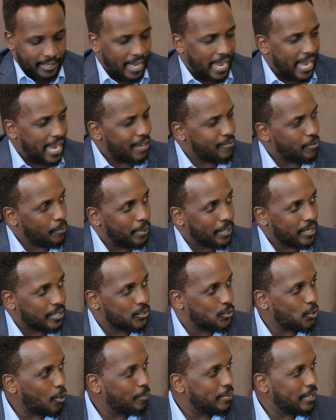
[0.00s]
I have a better
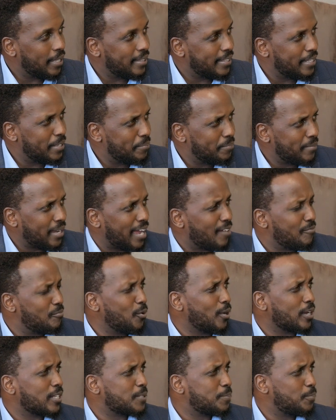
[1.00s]
job than them, I have
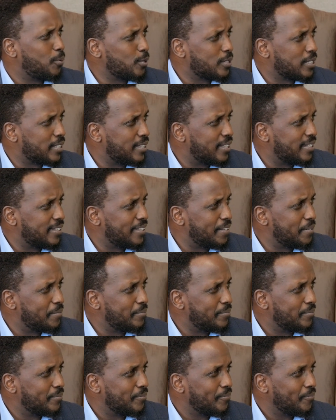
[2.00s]
more exposure than
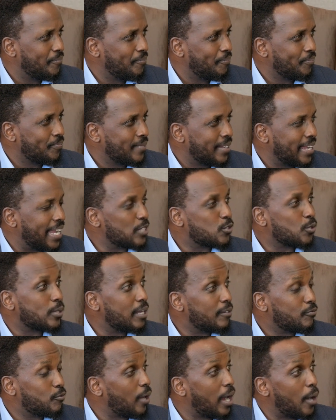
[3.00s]
them. And so
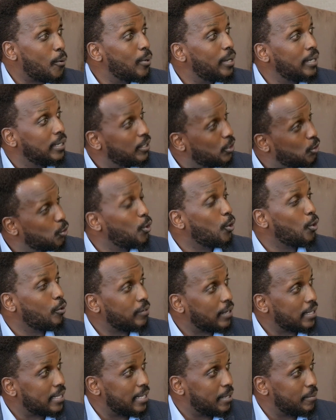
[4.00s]
therefore I will rule
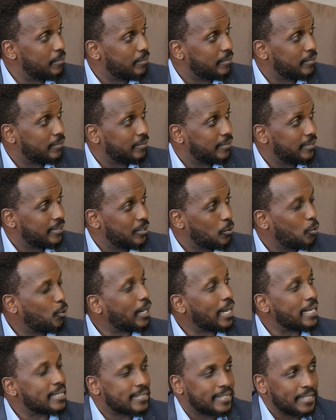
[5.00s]
over them. What
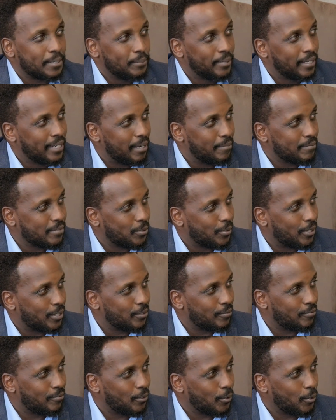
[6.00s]
I say becomes the word
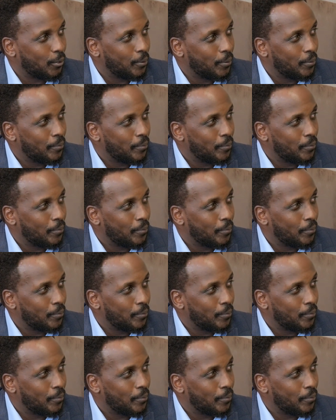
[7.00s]
of law.